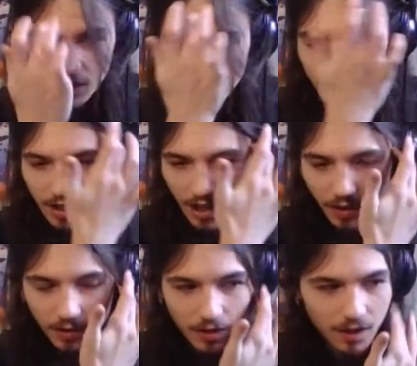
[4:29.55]
So
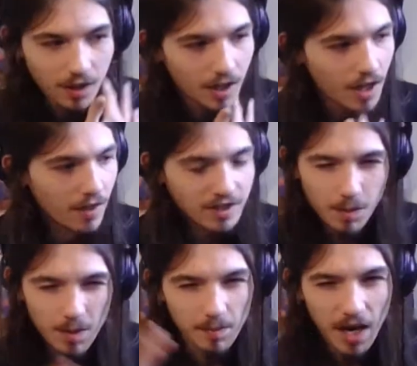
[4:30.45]
that's how
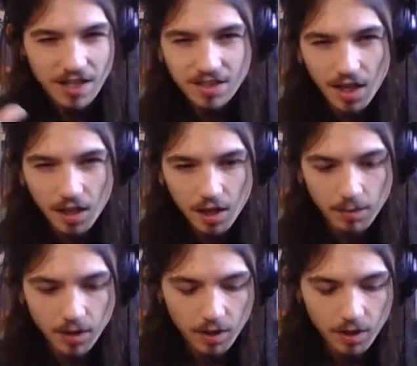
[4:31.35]
my mic's set up.